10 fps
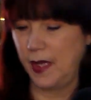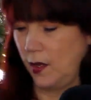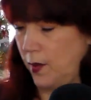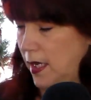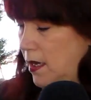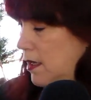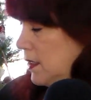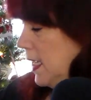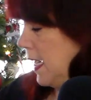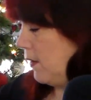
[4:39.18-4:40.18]
There we
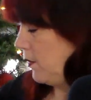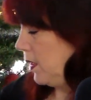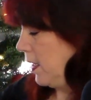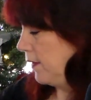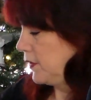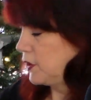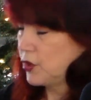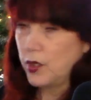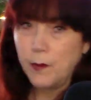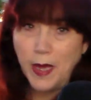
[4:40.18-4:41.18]
are now. I have to
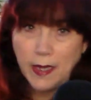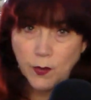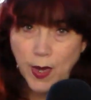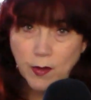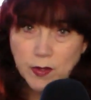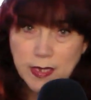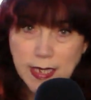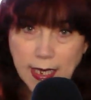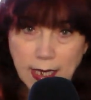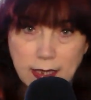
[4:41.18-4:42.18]
turn it back around to
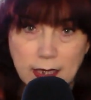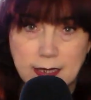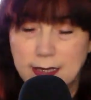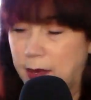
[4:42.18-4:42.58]
take a little